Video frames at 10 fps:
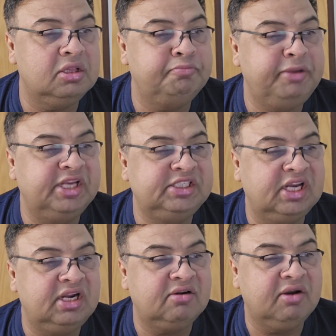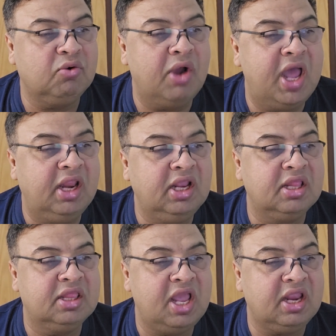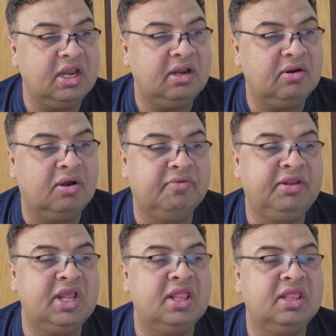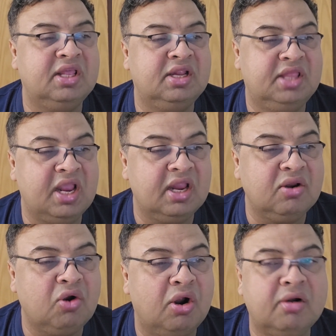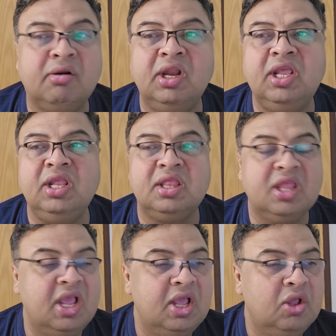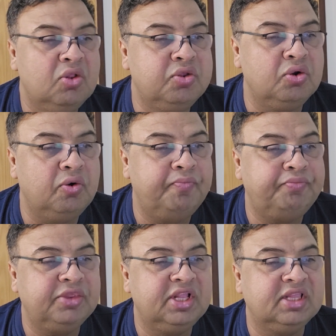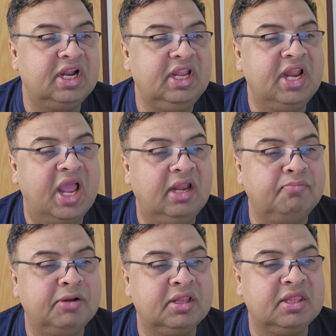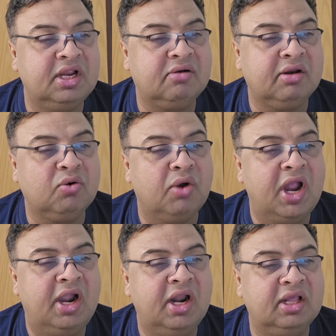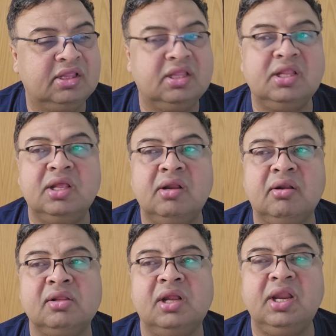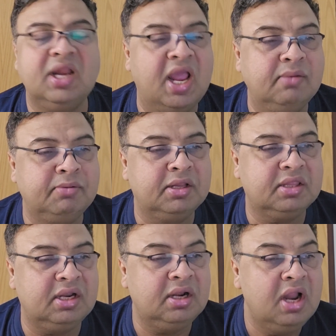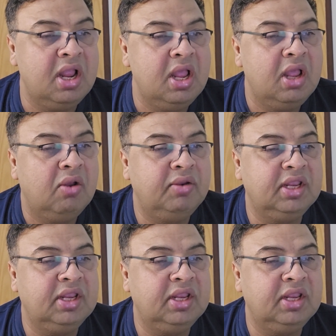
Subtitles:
patients requiring a second or we can say a second cord release, so the 39% required a 39% we